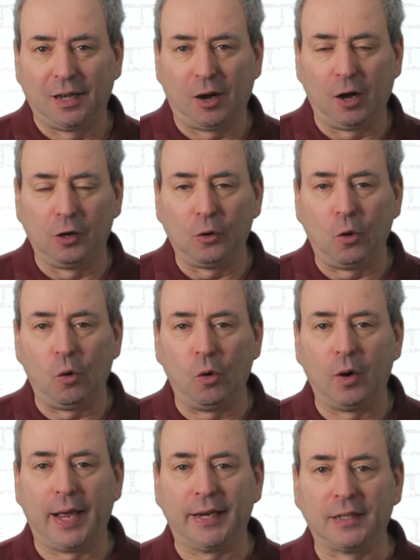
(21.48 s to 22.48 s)

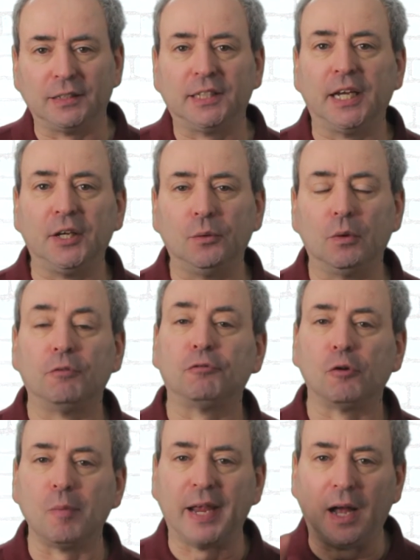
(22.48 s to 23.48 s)
along a continuum
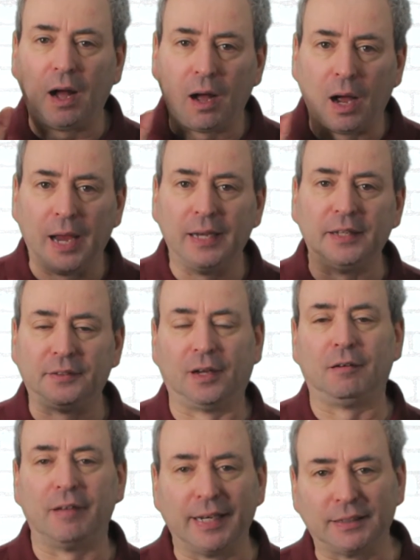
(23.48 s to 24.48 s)
from a highly
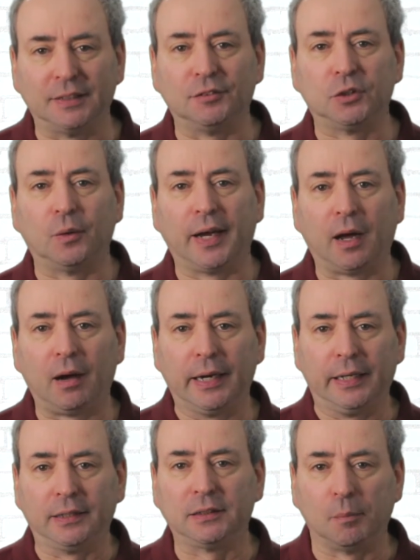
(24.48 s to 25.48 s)
directive to a
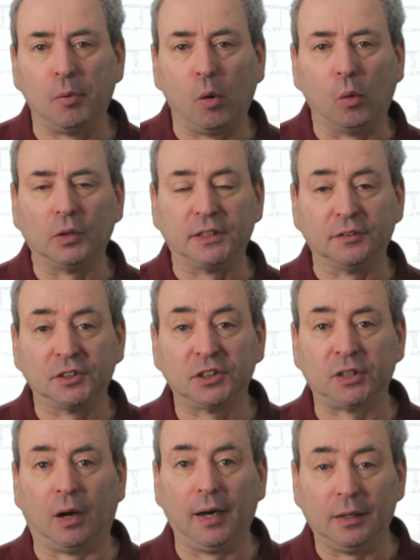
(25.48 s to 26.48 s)
highly supportive
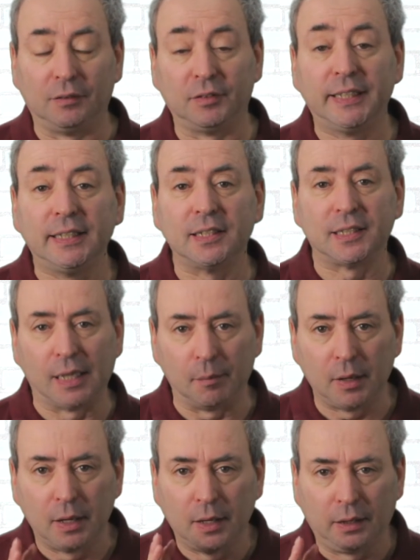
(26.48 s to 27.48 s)
style of
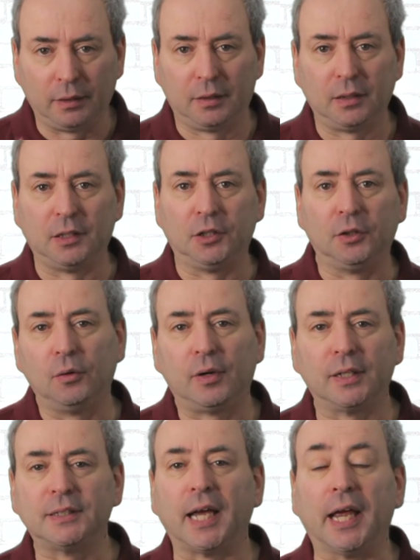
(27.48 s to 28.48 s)
leadership that you
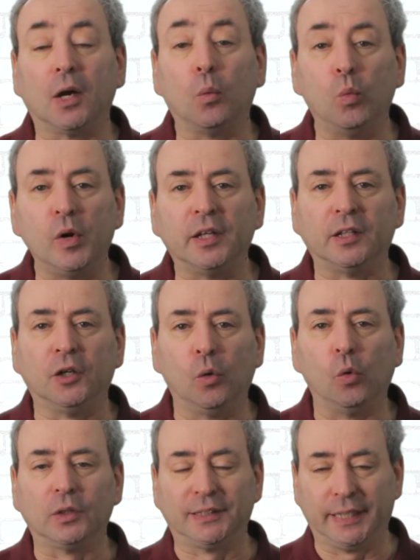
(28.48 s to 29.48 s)
can take with
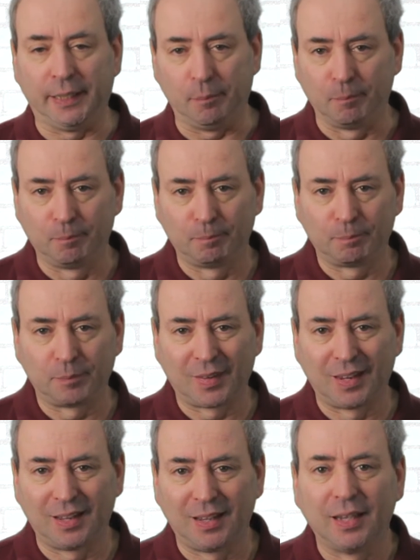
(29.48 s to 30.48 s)
your team.
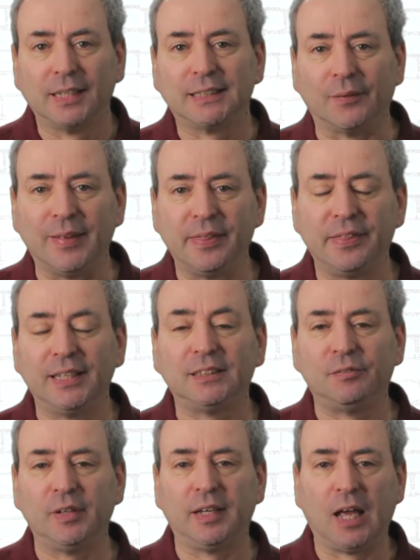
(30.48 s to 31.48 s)
So in
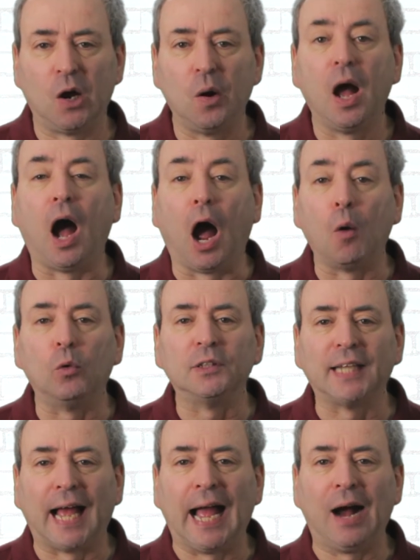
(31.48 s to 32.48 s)
this video, I
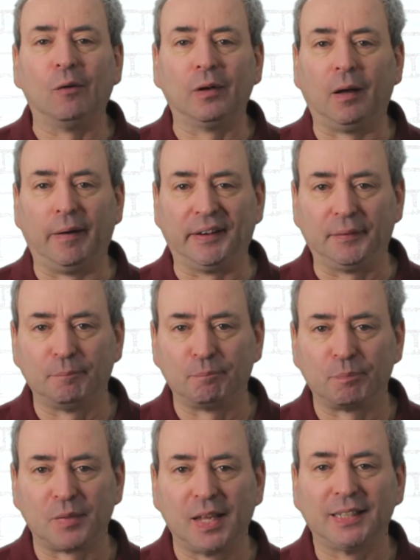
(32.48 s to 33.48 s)
want to outline
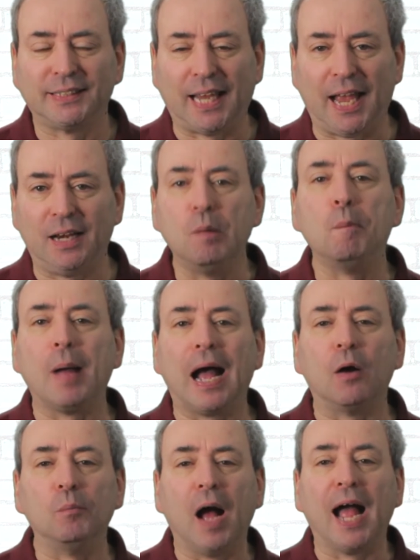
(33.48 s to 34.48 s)

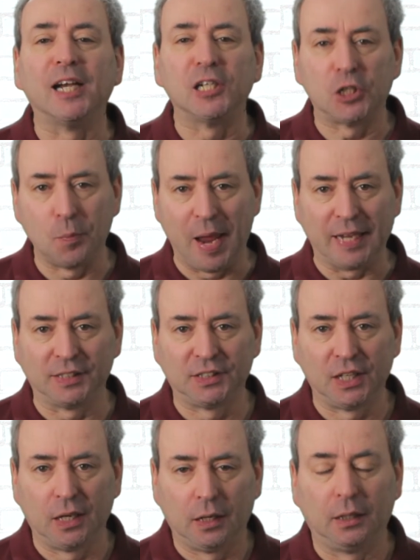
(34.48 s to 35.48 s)
Tannenbaum and
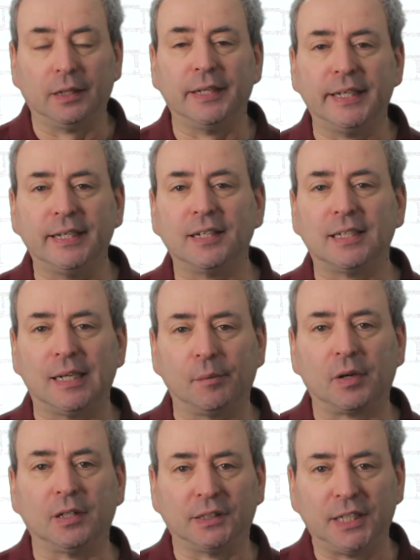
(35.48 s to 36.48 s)
Schmidt's
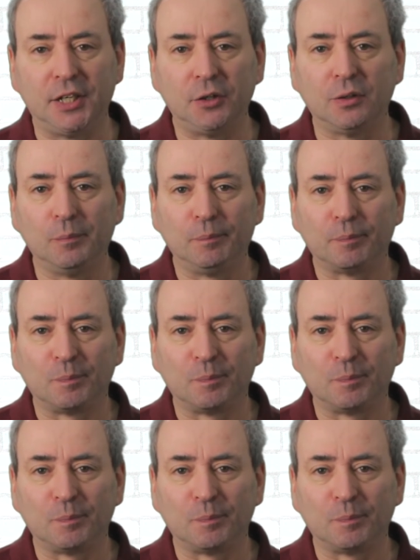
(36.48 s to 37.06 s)
leadership continuum